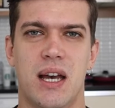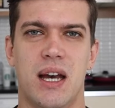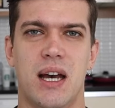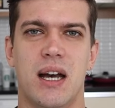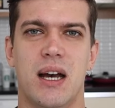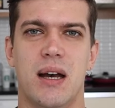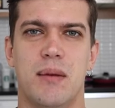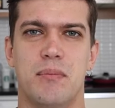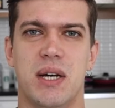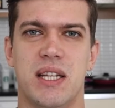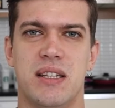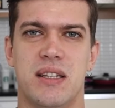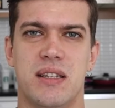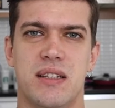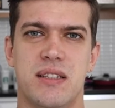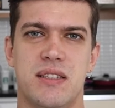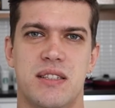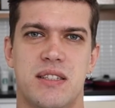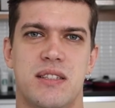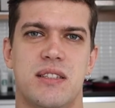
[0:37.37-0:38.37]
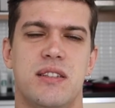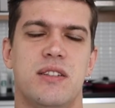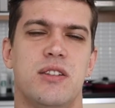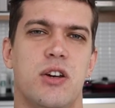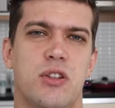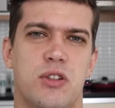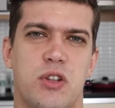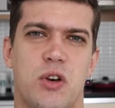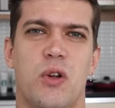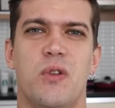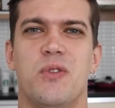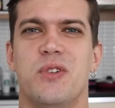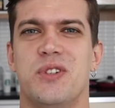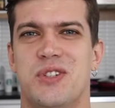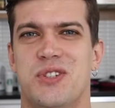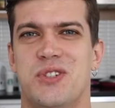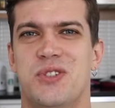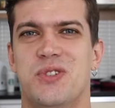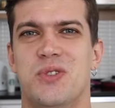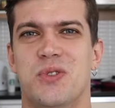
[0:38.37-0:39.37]
but it's not
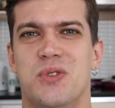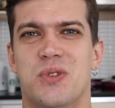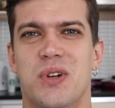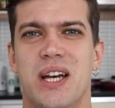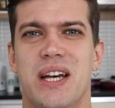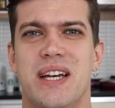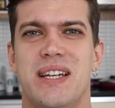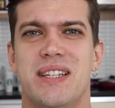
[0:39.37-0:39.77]
always true.